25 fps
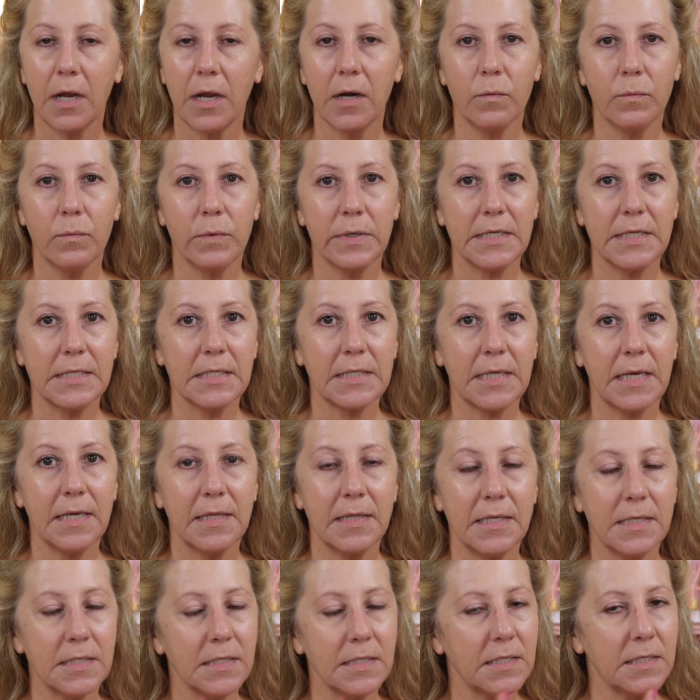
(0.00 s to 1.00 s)
I don't want to say
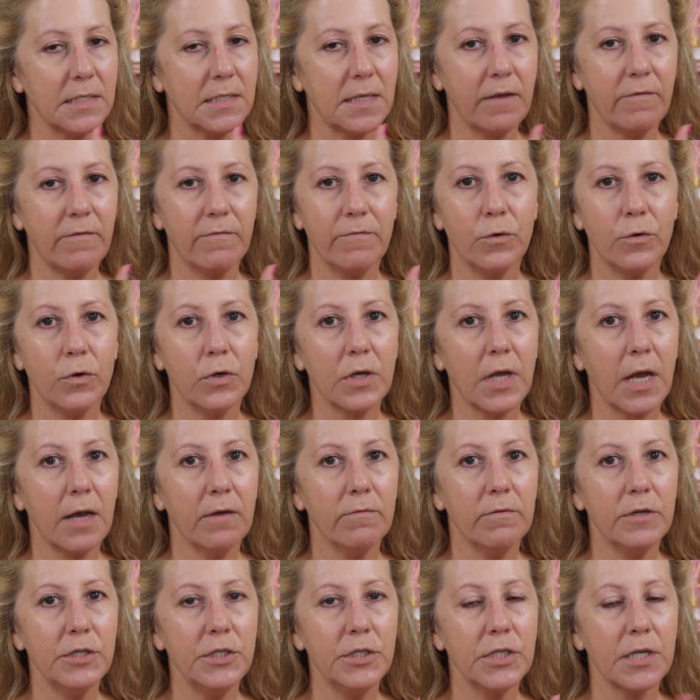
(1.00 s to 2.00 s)
this is a full
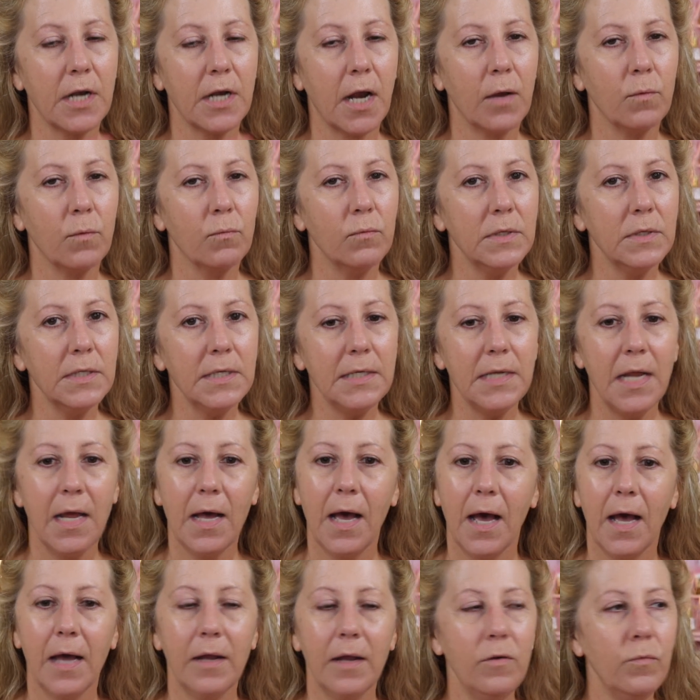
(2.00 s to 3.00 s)
coverage, and I
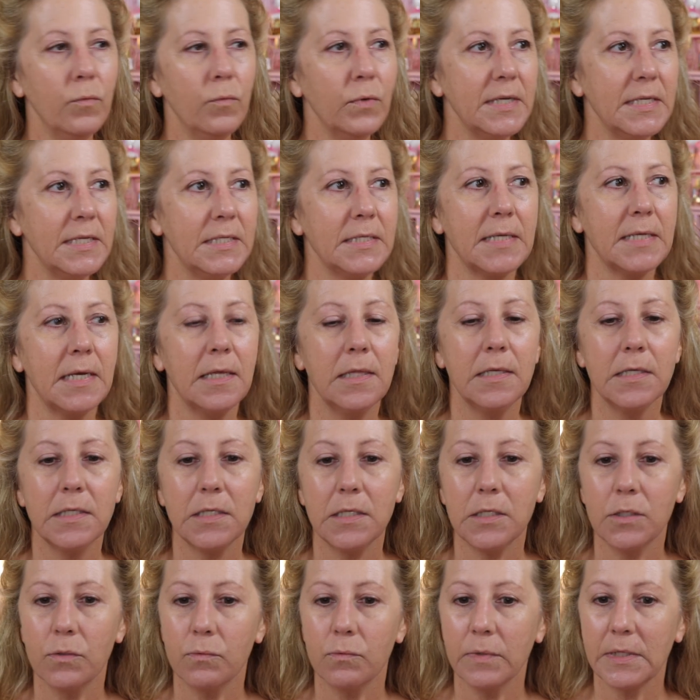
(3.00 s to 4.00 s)
don't want to say this
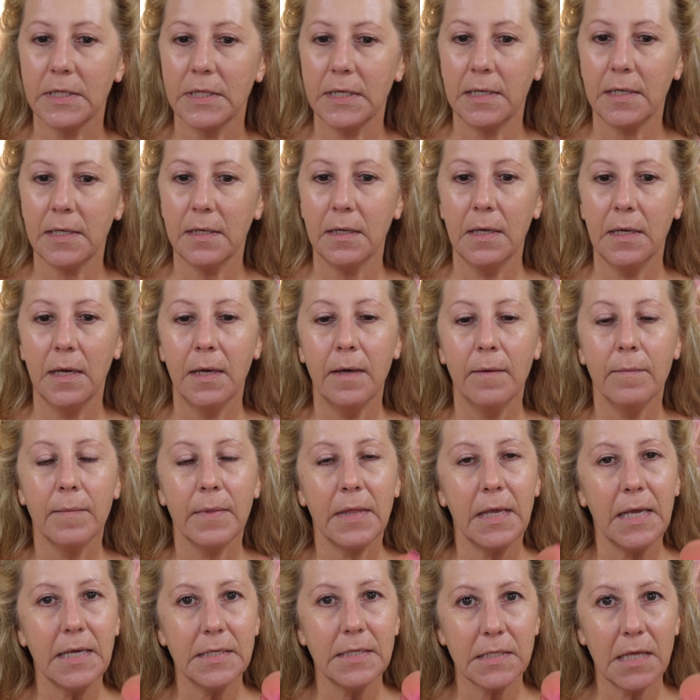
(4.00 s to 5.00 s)
is really,
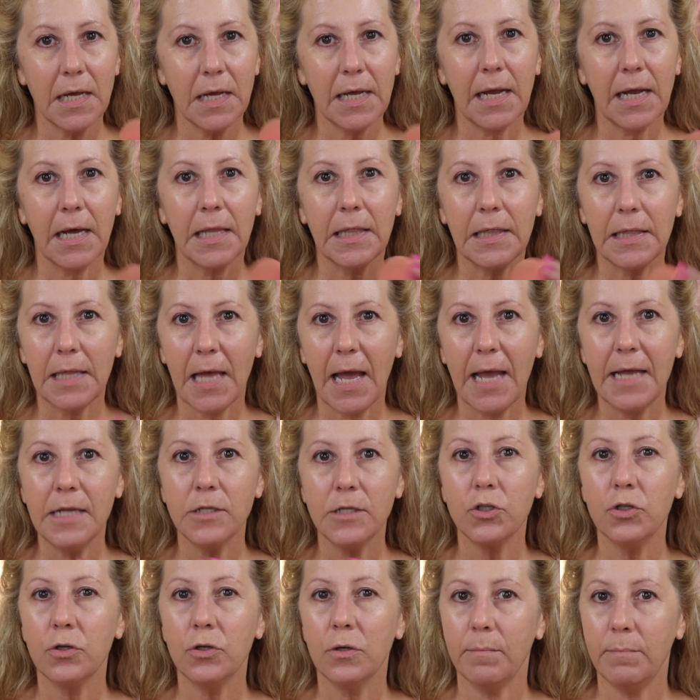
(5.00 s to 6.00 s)
it's like a
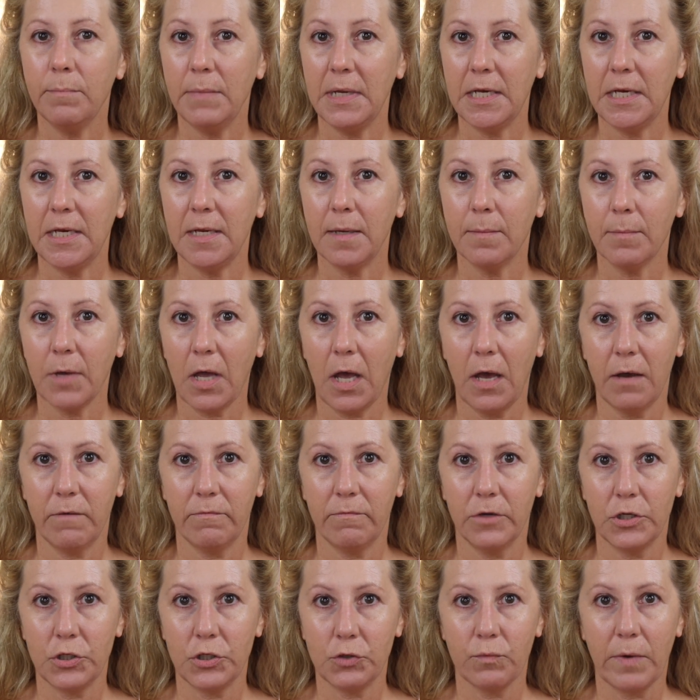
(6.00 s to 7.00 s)
light to a medium
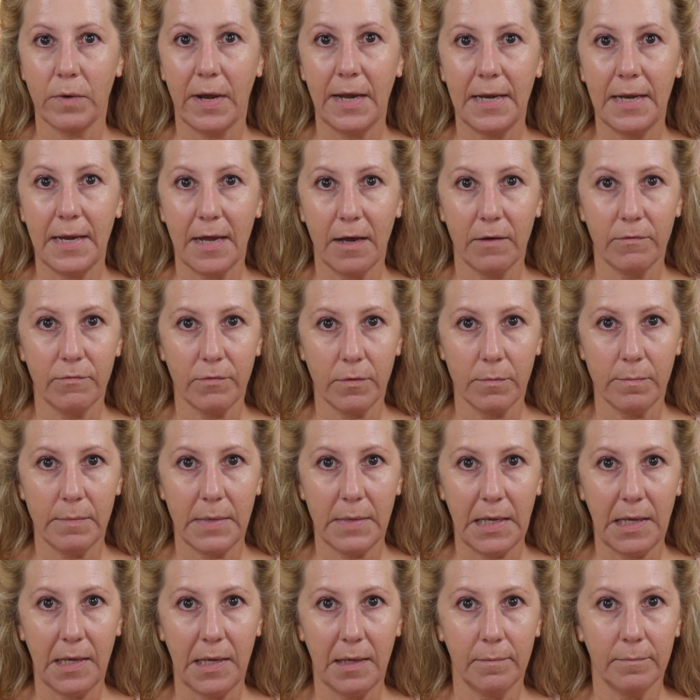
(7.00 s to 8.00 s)
coverage right now for
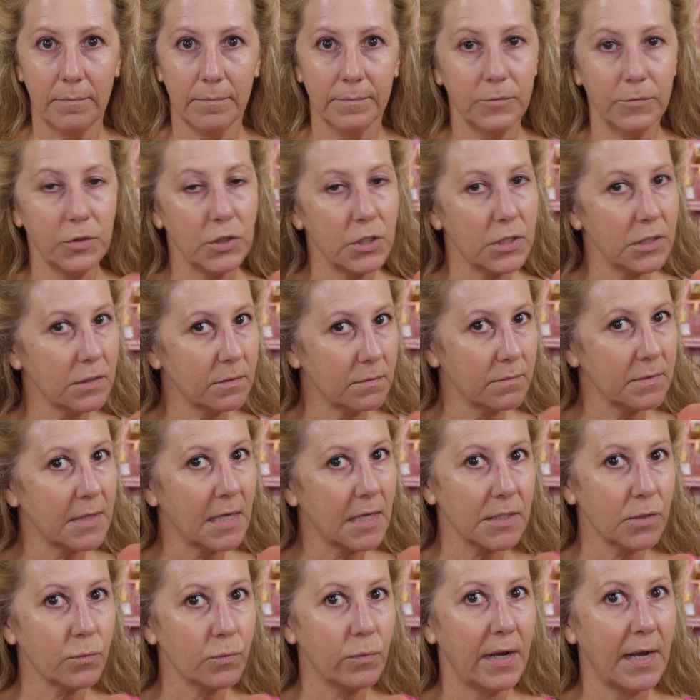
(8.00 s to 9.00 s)
me. Just,
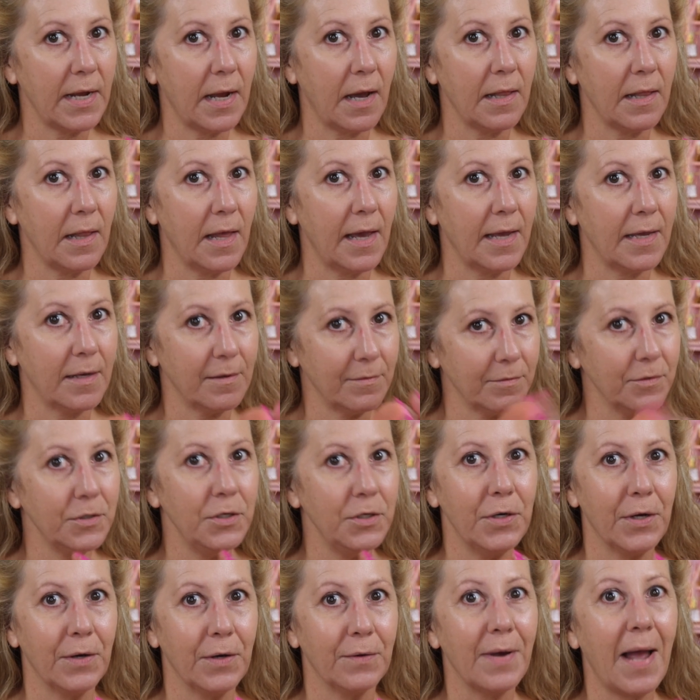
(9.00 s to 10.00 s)
that's the way I like,
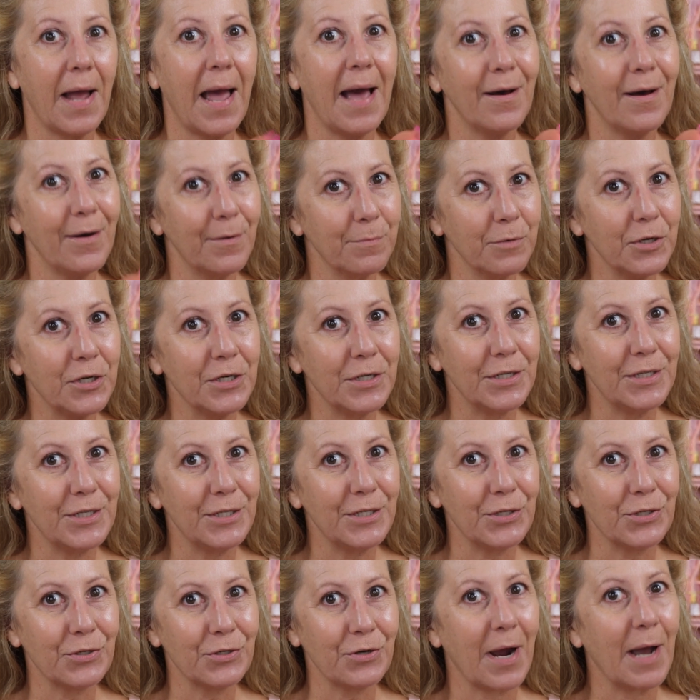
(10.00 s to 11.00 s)
you know, how I'm going to
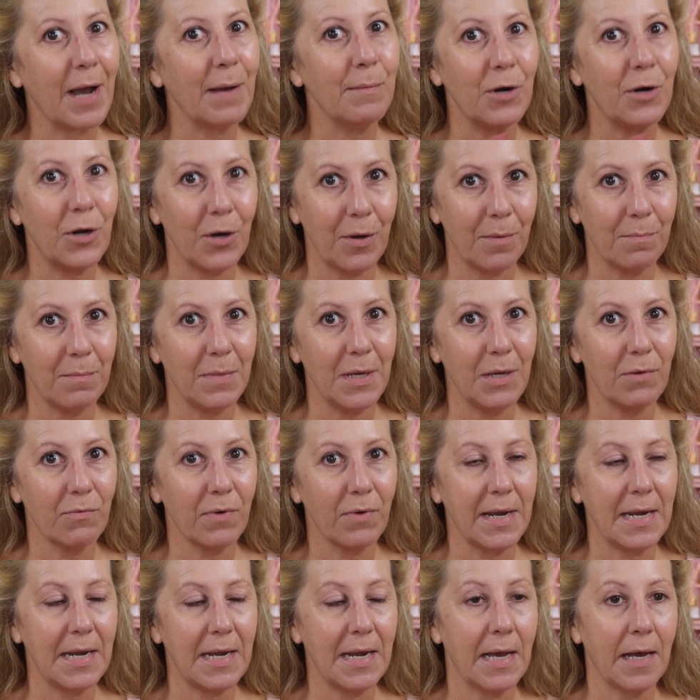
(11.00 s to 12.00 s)
describe it on me
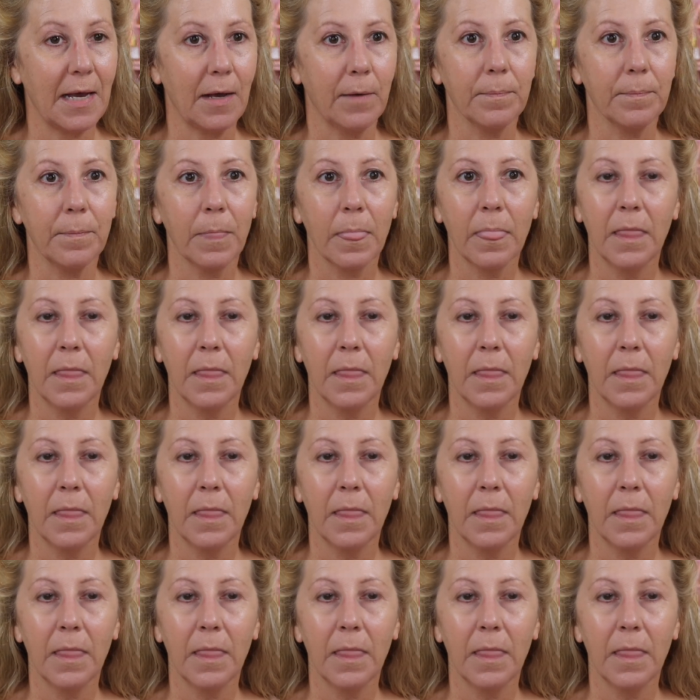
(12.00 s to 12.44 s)
right now.